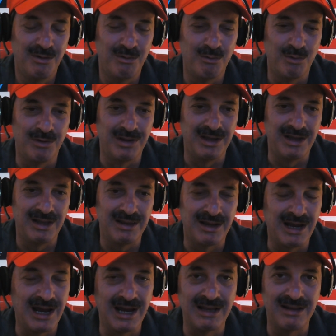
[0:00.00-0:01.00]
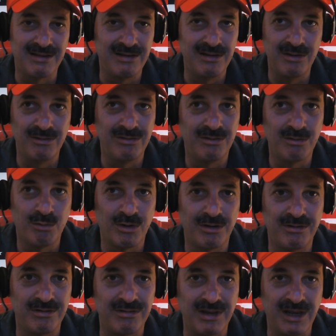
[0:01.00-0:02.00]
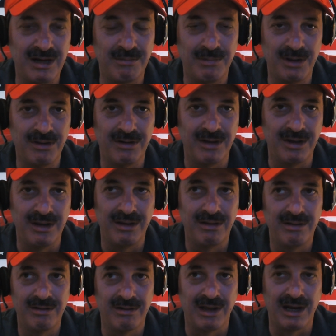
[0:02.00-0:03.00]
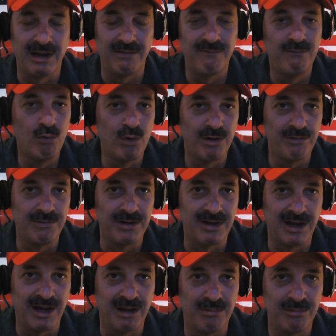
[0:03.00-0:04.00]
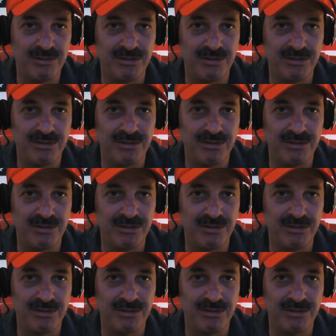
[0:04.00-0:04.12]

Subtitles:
where the guy uses the word sustainability like 4 different times.